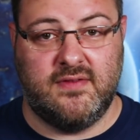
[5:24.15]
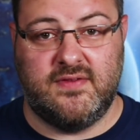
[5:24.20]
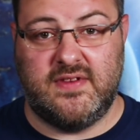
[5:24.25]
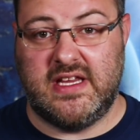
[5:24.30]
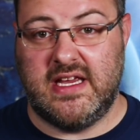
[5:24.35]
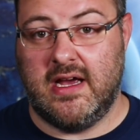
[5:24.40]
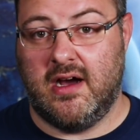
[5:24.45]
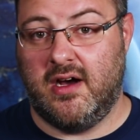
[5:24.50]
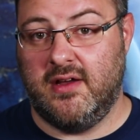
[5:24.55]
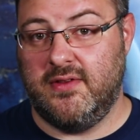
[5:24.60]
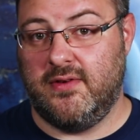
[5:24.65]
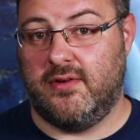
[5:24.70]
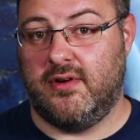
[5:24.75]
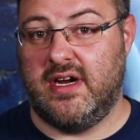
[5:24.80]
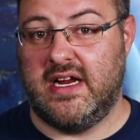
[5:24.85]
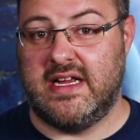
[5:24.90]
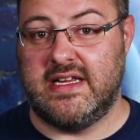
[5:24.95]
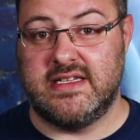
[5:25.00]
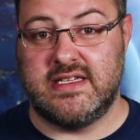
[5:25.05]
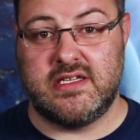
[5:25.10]
The
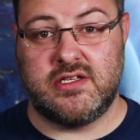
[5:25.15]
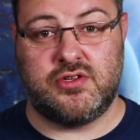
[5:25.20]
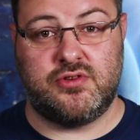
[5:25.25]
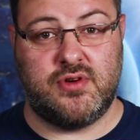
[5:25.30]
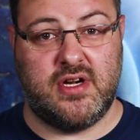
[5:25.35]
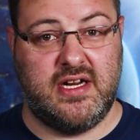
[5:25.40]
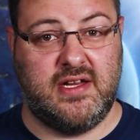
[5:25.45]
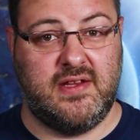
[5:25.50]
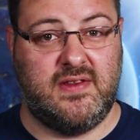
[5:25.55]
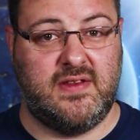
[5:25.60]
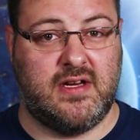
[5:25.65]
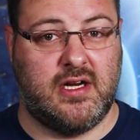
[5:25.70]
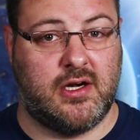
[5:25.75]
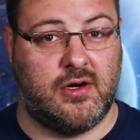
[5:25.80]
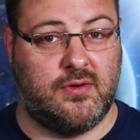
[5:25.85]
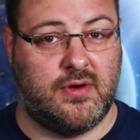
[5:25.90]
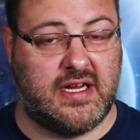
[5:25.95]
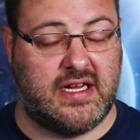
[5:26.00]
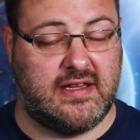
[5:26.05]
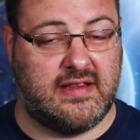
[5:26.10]
other is string
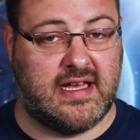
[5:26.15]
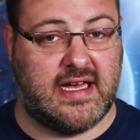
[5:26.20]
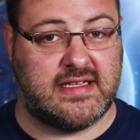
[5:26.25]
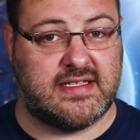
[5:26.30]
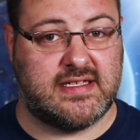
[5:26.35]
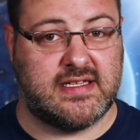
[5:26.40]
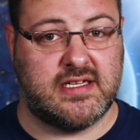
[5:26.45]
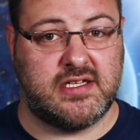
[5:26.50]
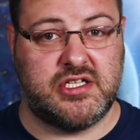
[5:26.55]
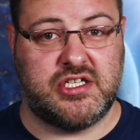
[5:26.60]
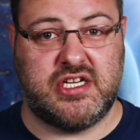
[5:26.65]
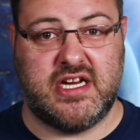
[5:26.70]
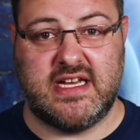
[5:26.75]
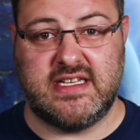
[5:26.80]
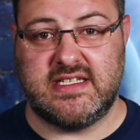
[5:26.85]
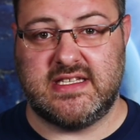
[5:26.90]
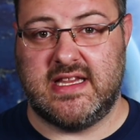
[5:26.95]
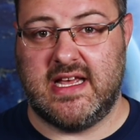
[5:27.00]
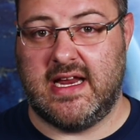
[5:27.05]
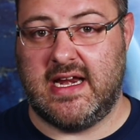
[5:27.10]
theory that
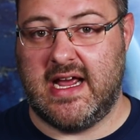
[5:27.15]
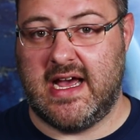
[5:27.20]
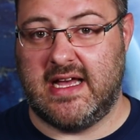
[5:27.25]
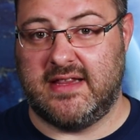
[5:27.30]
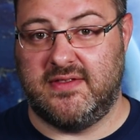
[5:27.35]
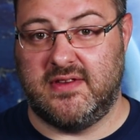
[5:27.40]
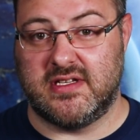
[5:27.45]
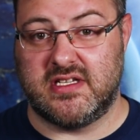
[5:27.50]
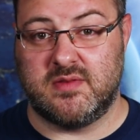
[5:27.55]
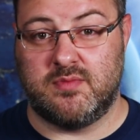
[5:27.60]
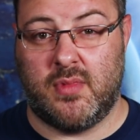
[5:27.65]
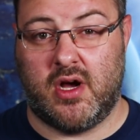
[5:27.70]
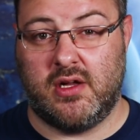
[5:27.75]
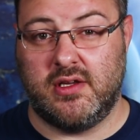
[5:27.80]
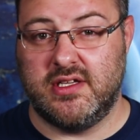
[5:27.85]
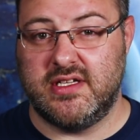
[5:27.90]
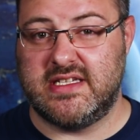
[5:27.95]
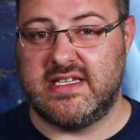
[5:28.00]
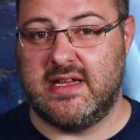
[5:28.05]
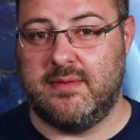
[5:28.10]
suggests that at the
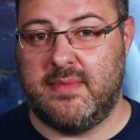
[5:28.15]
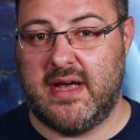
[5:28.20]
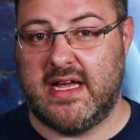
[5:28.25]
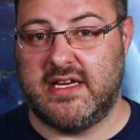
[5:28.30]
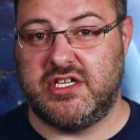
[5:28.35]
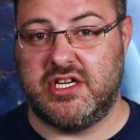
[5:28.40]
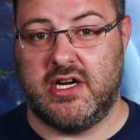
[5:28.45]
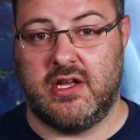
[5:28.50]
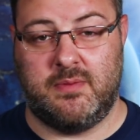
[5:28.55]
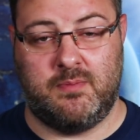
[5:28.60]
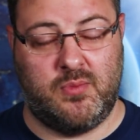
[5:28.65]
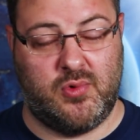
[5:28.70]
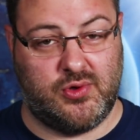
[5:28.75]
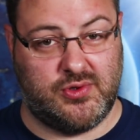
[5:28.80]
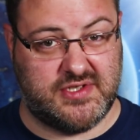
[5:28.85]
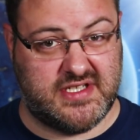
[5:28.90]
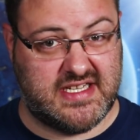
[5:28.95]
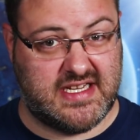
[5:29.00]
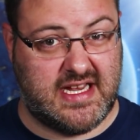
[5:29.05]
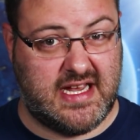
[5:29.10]
smallest
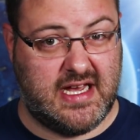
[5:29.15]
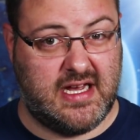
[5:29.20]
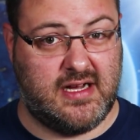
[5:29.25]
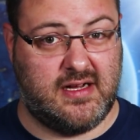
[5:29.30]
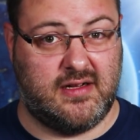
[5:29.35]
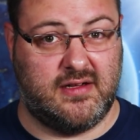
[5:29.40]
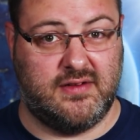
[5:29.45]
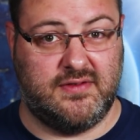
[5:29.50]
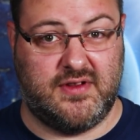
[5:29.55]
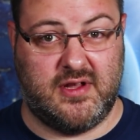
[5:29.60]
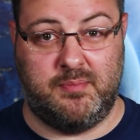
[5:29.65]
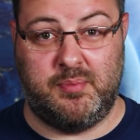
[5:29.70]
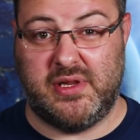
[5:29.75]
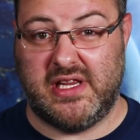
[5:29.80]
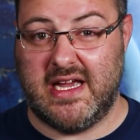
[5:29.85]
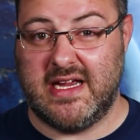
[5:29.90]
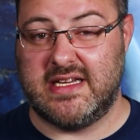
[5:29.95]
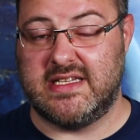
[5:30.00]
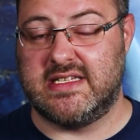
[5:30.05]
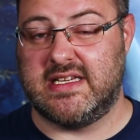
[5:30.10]
imaginable scale, the
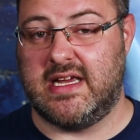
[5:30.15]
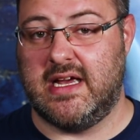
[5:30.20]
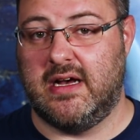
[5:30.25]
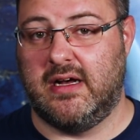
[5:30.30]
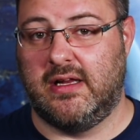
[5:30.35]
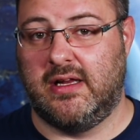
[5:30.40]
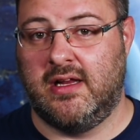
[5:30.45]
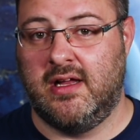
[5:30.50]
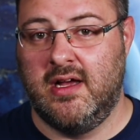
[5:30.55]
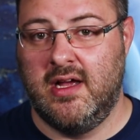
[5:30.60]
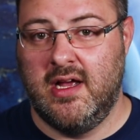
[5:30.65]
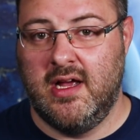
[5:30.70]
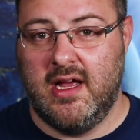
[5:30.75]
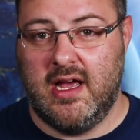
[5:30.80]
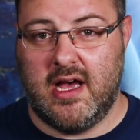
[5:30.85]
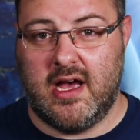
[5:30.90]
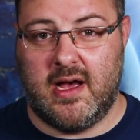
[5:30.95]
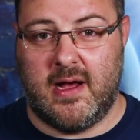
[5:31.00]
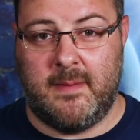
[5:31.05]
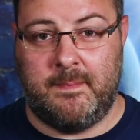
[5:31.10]
Planck scale,
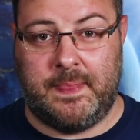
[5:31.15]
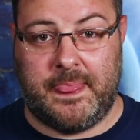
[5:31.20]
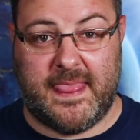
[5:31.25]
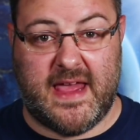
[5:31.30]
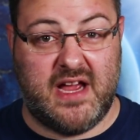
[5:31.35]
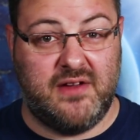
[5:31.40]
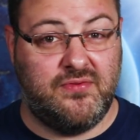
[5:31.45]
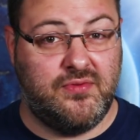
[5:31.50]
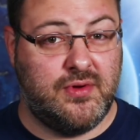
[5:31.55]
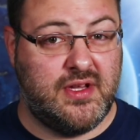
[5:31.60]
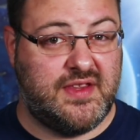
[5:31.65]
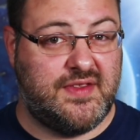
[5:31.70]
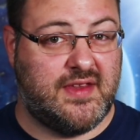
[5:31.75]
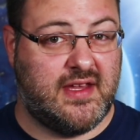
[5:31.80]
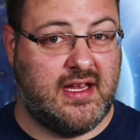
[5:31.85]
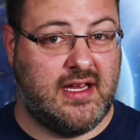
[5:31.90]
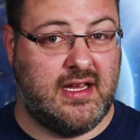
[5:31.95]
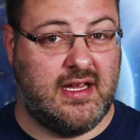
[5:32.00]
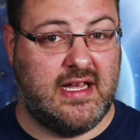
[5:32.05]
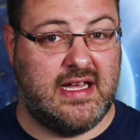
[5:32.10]

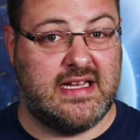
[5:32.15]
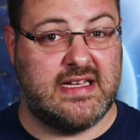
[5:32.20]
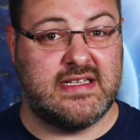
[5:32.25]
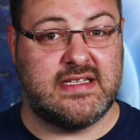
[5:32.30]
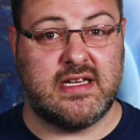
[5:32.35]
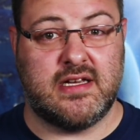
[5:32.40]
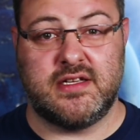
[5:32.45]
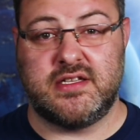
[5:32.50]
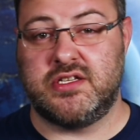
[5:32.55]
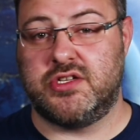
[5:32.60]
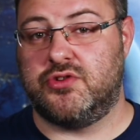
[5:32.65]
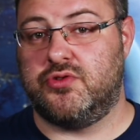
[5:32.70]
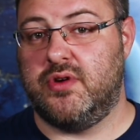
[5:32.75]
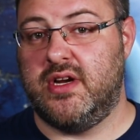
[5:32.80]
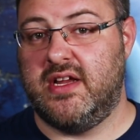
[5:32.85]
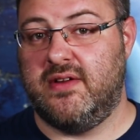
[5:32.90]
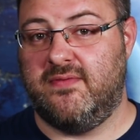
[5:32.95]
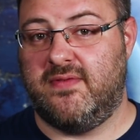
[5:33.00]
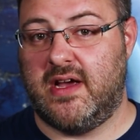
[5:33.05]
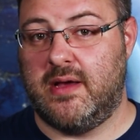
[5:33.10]
everything is a
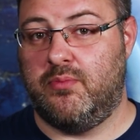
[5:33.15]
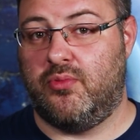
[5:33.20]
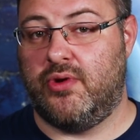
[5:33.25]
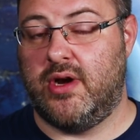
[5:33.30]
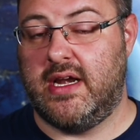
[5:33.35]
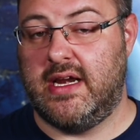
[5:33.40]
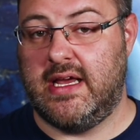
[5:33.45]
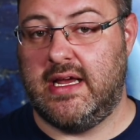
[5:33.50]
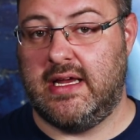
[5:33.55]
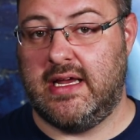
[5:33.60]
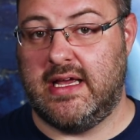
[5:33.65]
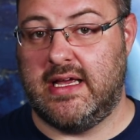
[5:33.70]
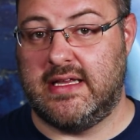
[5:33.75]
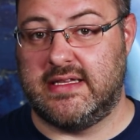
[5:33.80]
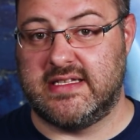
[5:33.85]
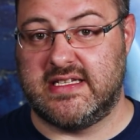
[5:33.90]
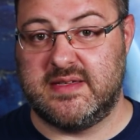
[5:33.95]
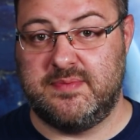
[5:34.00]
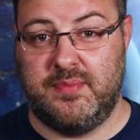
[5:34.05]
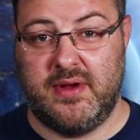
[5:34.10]
string vibrating
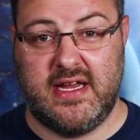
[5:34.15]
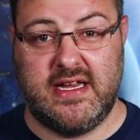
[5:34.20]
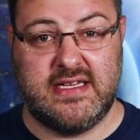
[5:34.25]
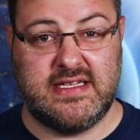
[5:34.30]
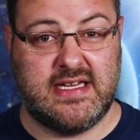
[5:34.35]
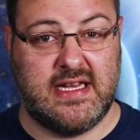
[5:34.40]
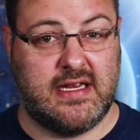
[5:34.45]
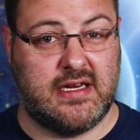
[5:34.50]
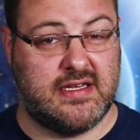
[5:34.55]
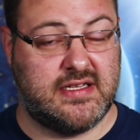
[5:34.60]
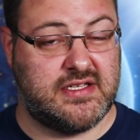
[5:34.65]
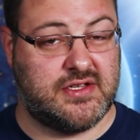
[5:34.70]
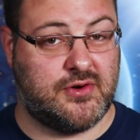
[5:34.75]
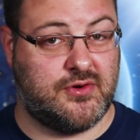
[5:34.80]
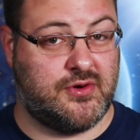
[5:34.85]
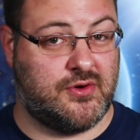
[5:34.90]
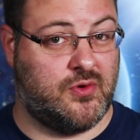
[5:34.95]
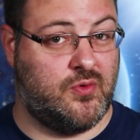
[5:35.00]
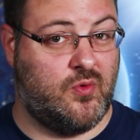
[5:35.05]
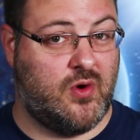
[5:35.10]
in space in a
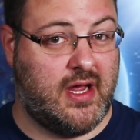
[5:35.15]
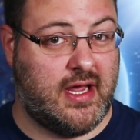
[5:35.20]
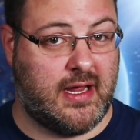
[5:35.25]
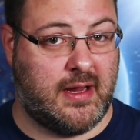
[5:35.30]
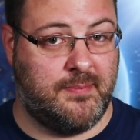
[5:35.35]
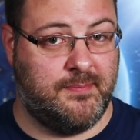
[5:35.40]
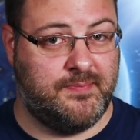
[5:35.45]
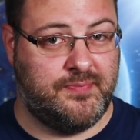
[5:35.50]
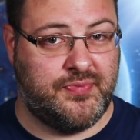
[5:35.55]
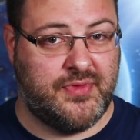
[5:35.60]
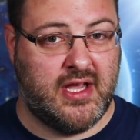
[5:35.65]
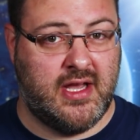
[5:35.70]
certain way.